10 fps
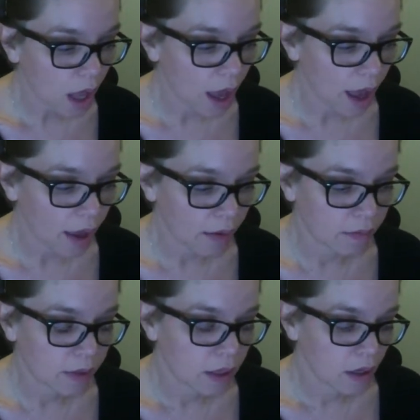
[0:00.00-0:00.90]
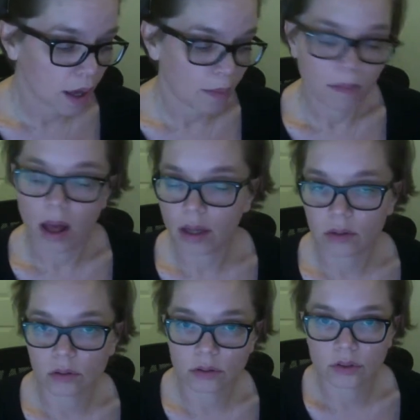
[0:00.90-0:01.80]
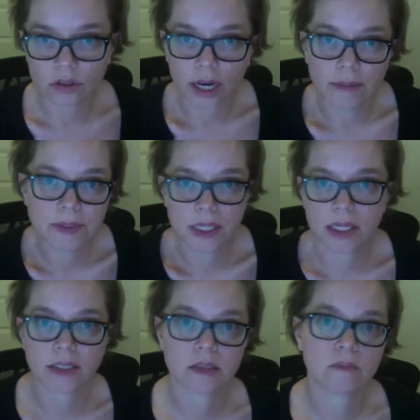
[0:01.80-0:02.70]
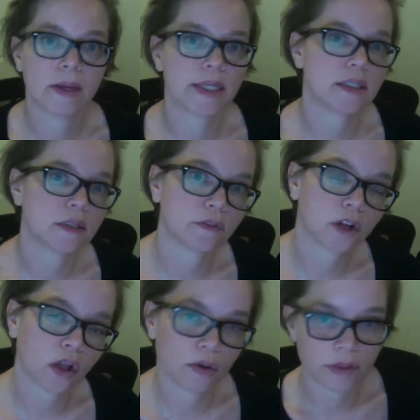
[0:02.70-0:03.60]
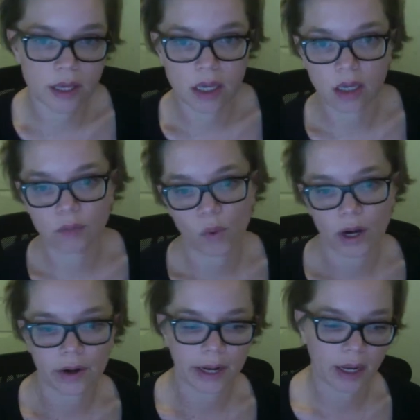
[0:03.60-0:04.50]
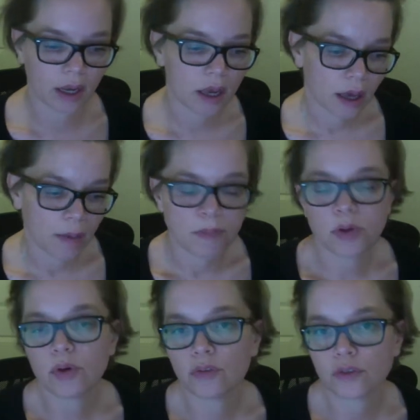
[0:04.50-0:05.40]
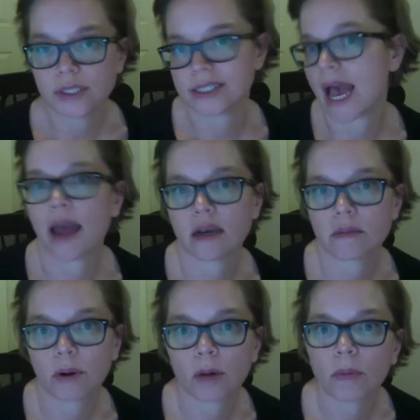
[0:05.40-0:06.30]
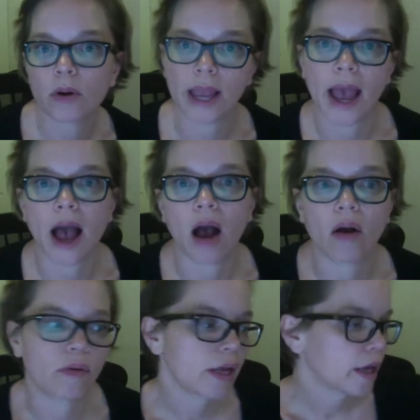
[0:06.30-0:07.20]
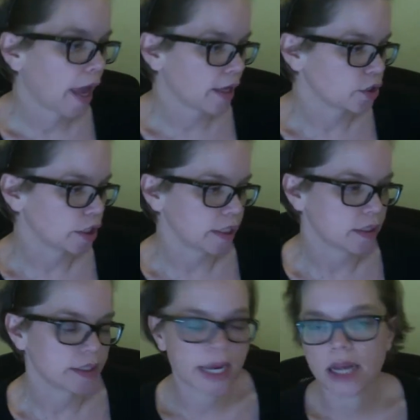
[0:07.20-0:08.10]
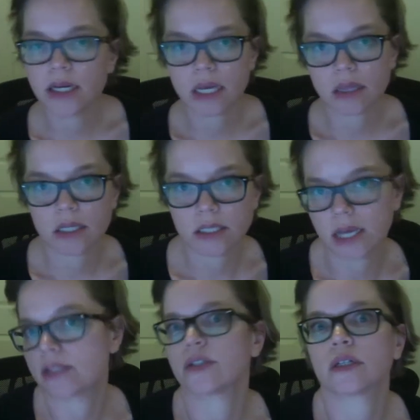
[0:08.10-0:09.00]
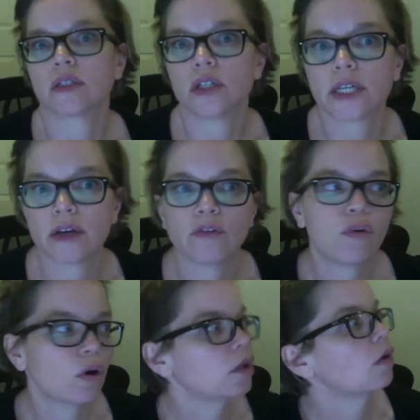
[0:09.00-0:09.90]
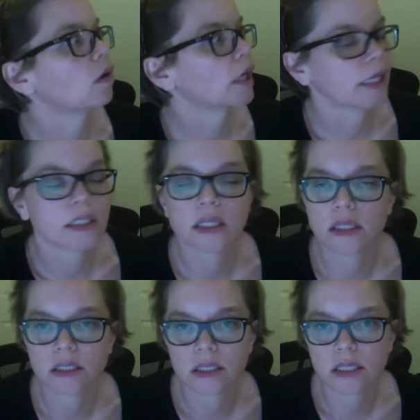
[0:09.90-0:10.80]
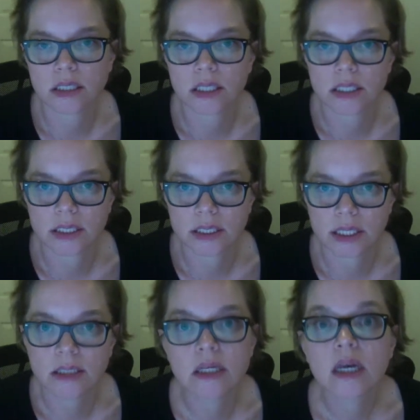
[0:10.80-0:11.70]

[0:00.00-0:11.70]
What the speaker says: a model draped in expensive clothing, wearing a beautiful satin purple gown, and she's standing in the desert looking forlorn into the distance.